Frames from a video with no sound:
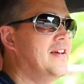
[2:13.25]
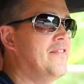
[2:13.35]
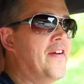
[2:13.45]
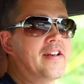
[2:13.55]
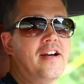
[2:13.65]

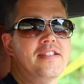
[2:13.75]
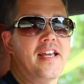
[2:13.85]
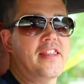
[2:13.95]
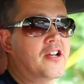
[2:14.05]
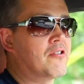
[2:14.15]
In fact, I'd
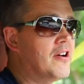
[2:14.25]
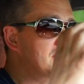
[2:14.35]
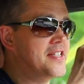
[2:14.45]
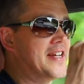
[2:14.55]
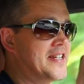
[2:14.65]
say the cross
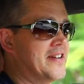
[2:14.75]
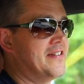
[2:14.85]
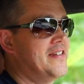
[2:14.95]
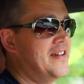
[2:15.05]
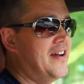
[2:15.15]

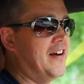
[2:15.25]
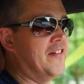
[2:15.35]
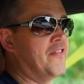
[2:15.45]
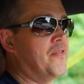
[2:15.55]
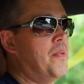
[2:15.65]
section
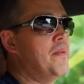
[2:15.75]
of